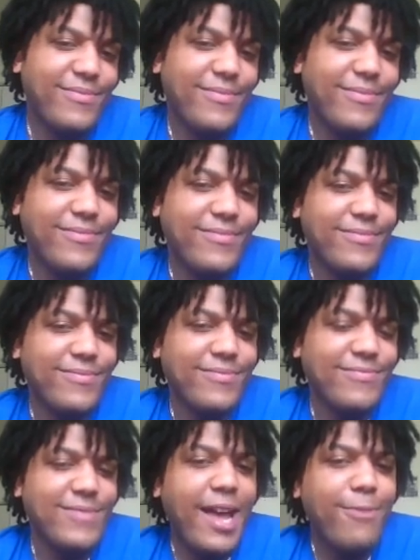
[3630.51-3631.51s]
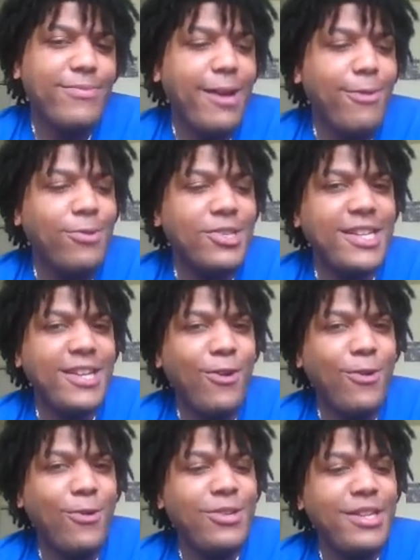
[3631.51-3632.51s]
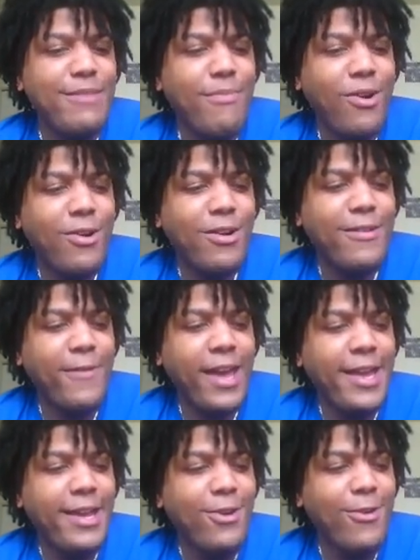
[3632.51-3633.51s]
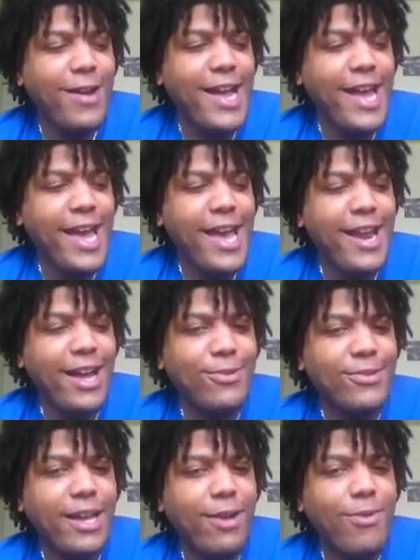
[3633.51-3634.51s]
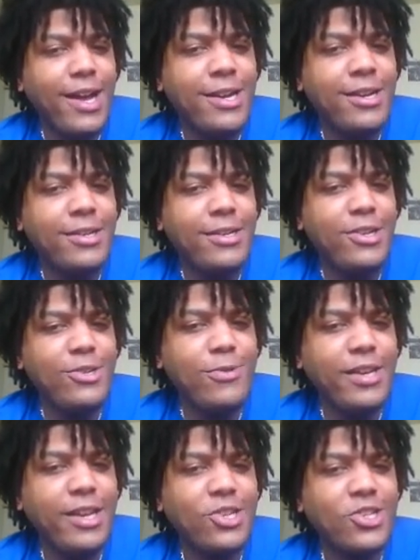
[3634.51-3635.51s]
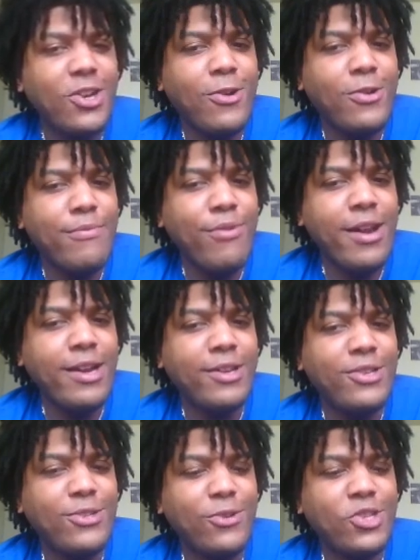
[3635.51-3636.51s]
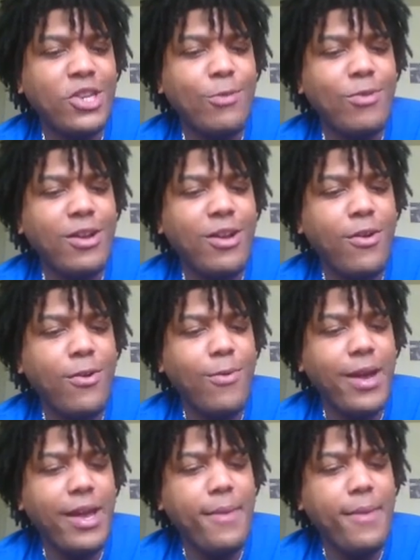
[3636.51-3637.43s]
That was the only mark of anger I had. I was like, why couldn't you get Charlotte pregnant so she would go away,